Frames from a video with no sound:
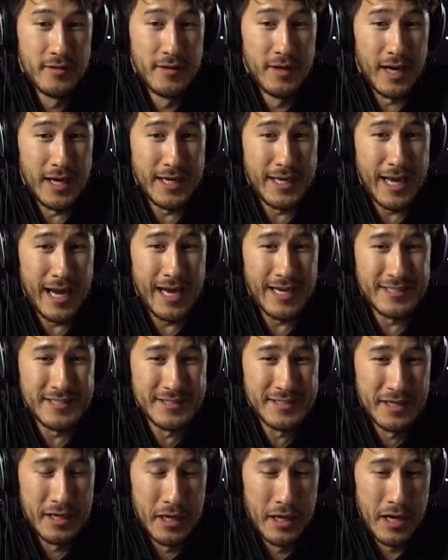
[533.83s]
I
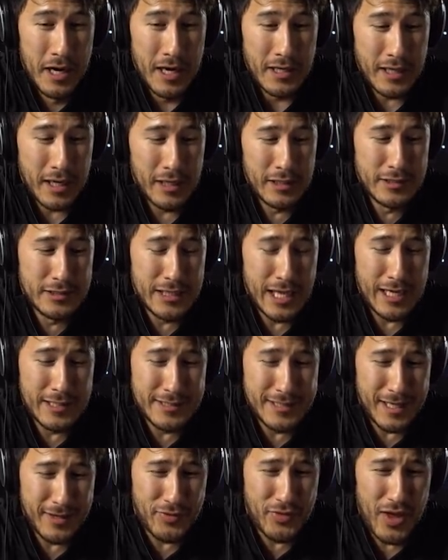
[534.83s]
guess
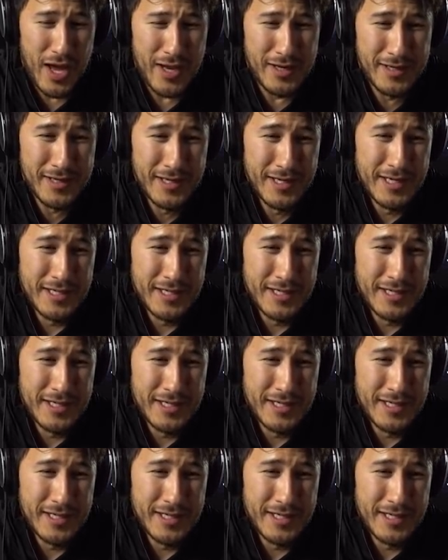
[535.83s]
that's it then.